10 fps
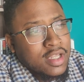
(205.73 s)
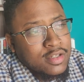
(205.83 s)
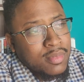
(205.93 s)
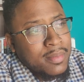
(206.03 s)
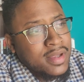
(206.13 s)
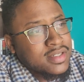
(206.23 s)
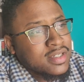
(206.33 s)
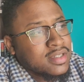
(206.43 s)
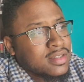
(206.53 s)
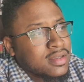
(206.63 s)
I do my best to
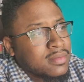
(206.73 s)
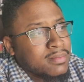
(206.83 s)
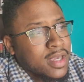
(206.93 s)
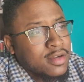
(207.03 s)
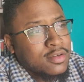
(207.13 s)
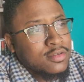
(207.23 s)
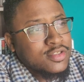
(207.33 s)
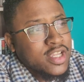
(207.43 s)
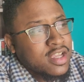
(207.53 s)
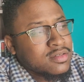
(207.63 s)
get the medical
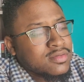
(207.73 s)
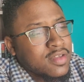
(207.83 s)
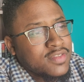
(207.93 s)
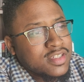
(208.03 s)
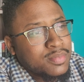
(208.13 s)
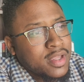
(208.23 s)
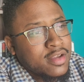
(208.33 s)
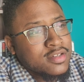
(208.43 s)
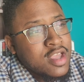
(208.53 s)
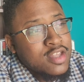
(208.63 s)
checkups of these players.